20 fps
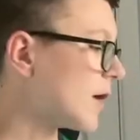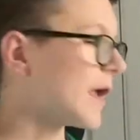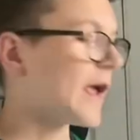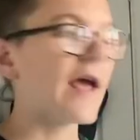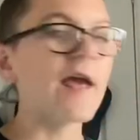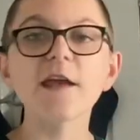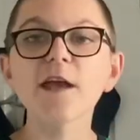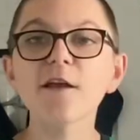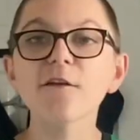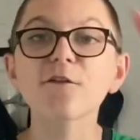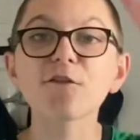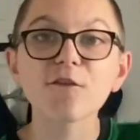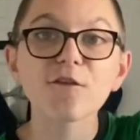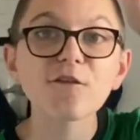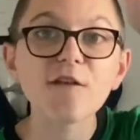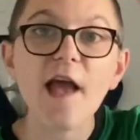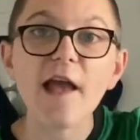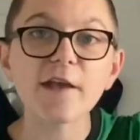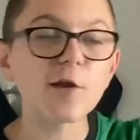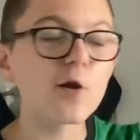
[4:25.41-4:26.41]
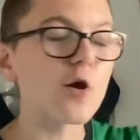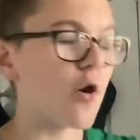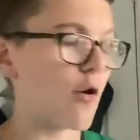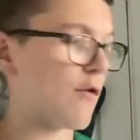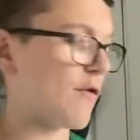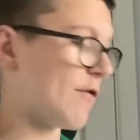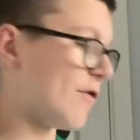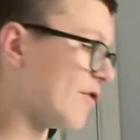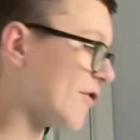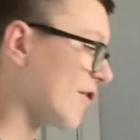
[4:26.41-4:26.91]
He is
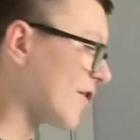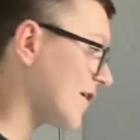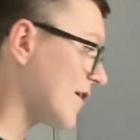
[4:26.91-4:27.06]
second.